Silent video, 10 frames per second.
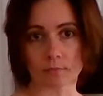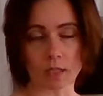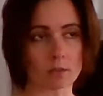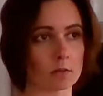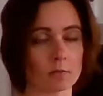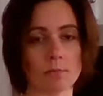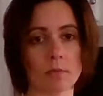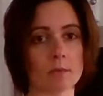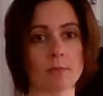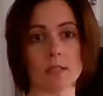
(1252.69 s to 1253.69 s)
Like there
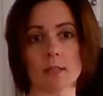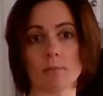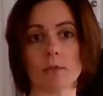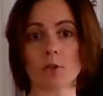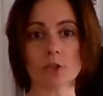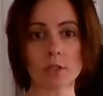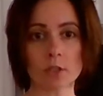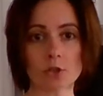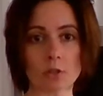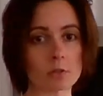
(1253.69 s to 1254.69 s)
may be some
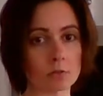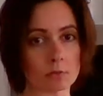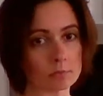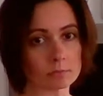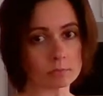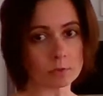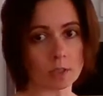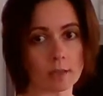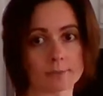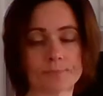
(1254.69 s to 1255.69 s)
carcinogens or
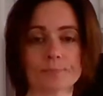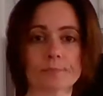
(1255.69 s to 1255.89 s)
whatnot.